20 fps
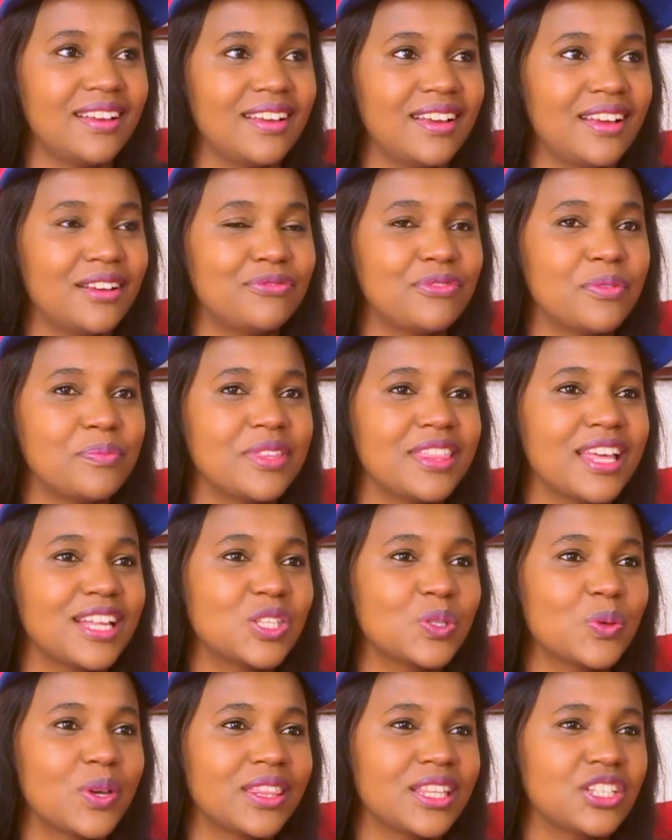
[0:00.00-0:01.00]
And for me,
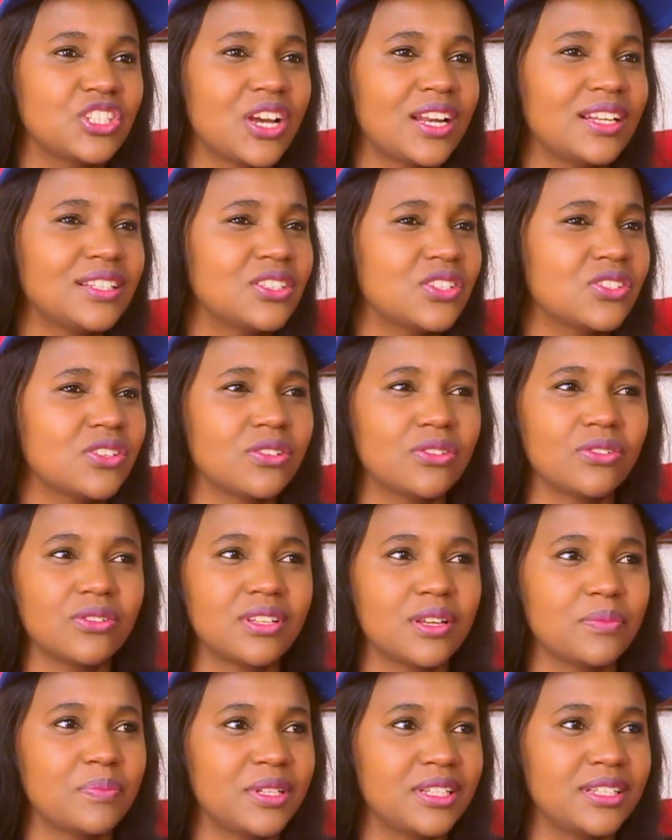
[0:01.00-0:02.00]
that's why the challenges are
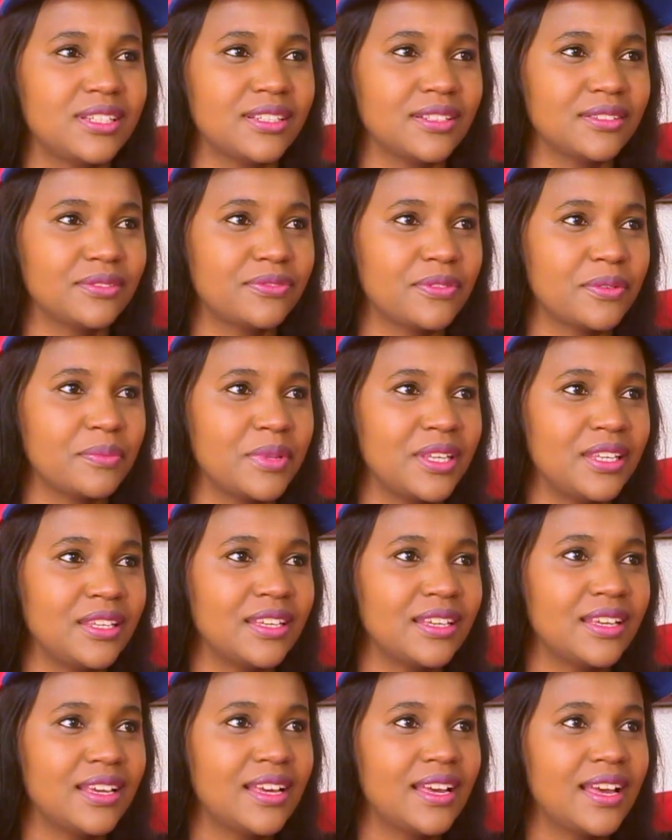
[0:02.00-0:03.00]
not a big deal for
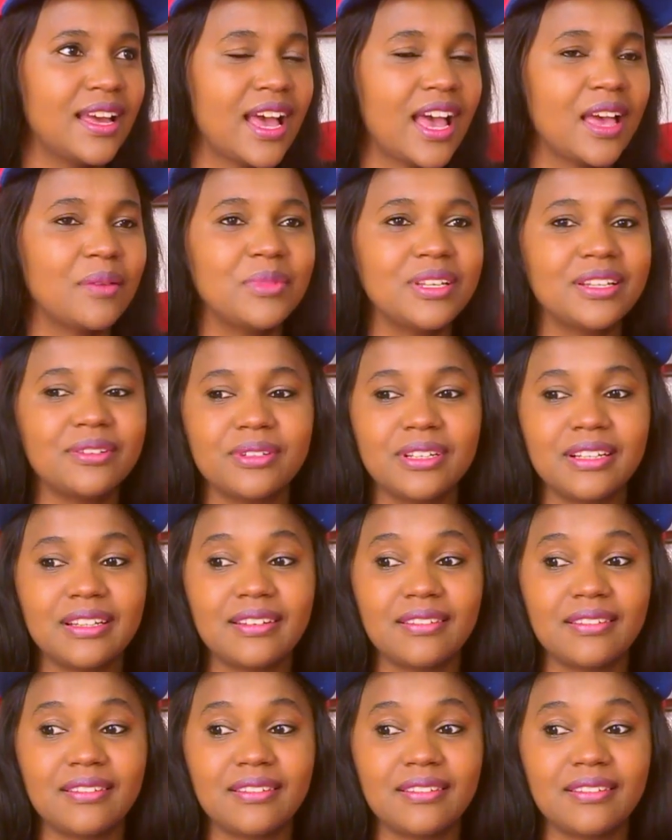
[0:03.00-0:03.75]
me. I mean,